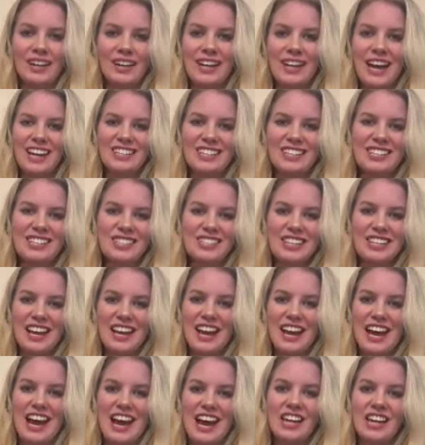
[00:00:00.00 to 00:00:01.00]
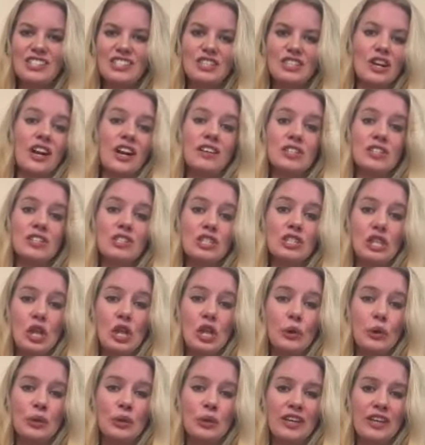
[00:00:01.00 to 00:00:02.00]
I start out
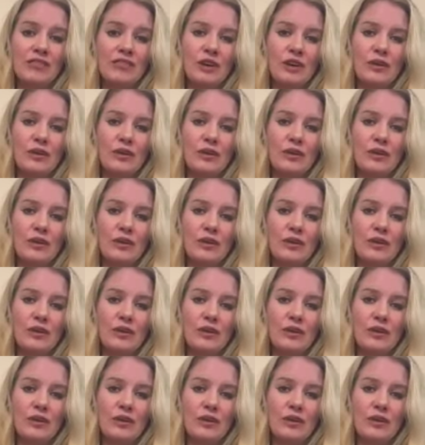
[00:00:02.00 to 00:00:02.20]
slowly